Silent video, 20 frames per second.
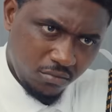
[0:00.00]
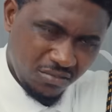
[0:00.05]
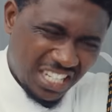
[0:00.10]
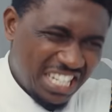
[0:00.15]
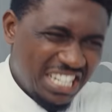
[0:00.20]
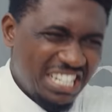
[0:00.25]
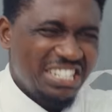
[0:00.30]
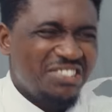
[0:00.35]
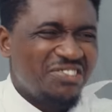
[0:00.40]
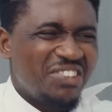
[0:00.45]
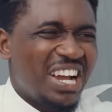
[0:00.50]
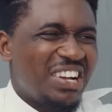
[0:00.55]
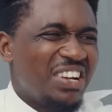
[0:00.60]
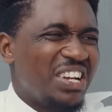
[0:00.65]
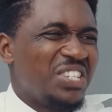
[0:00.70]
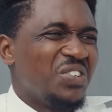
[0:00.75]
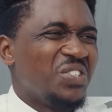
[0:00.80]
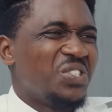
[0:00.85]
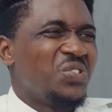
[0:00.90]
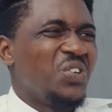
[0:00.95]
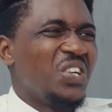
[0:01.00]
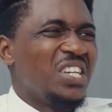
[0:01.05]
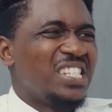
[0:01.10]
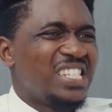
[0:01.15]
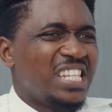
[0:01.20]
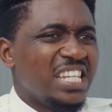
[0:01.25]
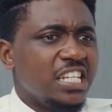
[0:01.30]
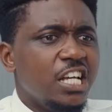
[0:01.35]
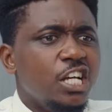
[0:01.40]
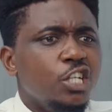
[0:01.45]
I didn't quite get what you were
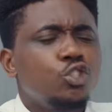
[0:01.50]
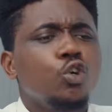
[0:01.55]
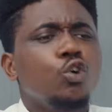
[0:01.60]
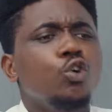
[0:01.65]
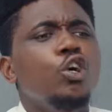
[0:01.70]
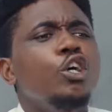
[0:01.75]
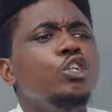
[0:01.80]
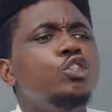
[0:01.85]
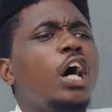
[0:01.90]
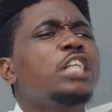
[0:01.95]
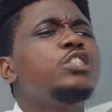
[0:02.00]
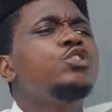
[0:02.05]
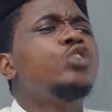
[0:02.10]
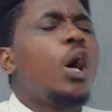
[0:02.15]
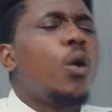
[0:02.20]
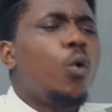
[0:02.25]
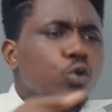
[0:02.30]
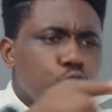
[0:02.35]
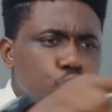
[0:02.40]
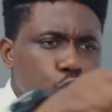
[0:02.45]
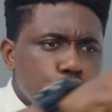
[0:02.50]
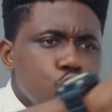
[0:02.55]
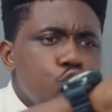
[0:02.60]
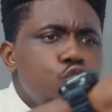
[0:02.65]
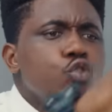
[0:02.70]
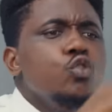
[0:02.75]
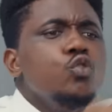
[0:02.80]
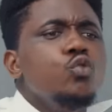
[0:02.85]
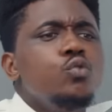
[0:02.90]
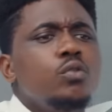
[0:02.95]
saying. So how do you know I was talking
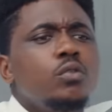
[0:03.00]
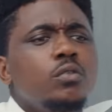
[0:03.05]
to you?